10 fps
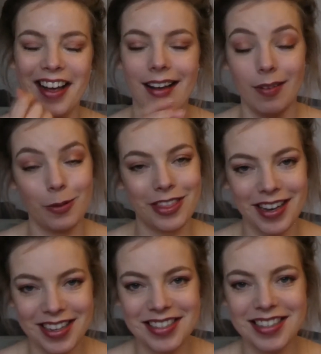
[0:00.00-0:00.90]
with
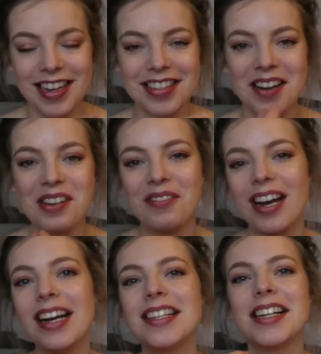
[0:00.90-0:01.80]
that exact sound
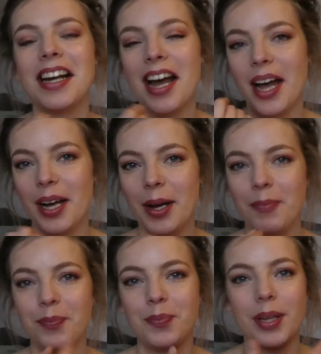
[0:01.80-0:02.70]
effect,
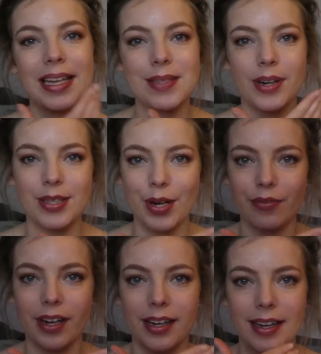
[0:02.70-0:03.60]
but this one I don't
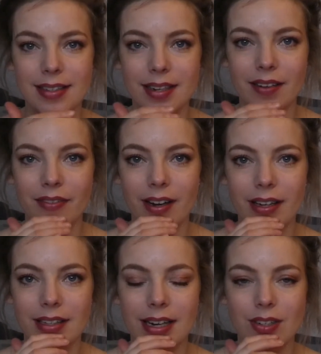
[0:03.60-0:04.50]
find it is, and I
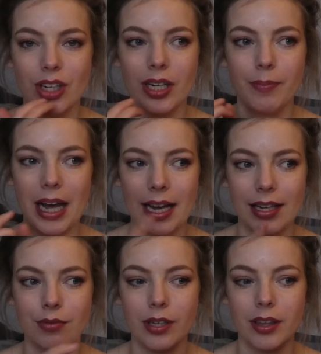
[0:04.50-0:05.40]
find actually
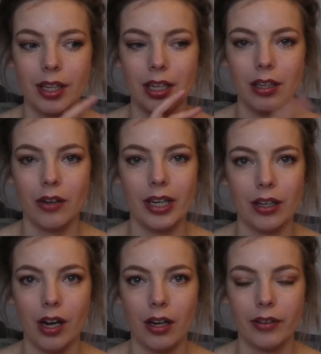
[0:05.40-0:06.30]
paired with the L'Oreal
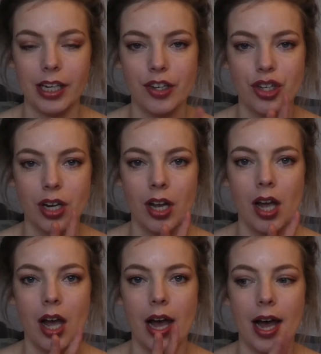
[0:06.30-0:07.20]
Colour Riche
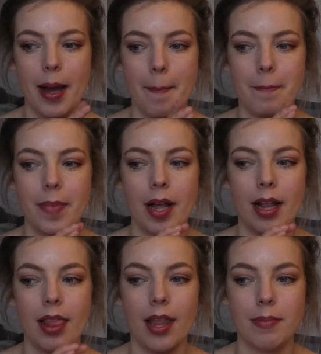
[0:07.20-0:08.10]

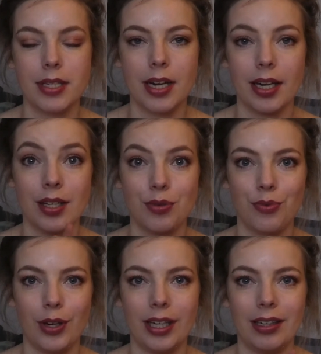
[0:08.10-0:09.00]
lipstick, it's
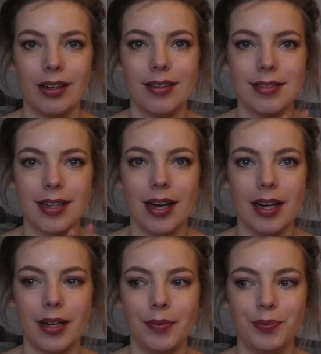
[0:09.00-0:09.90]
really nice,
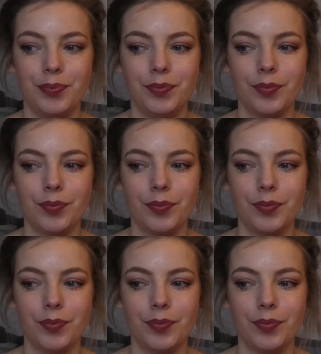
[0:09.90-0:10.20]
kind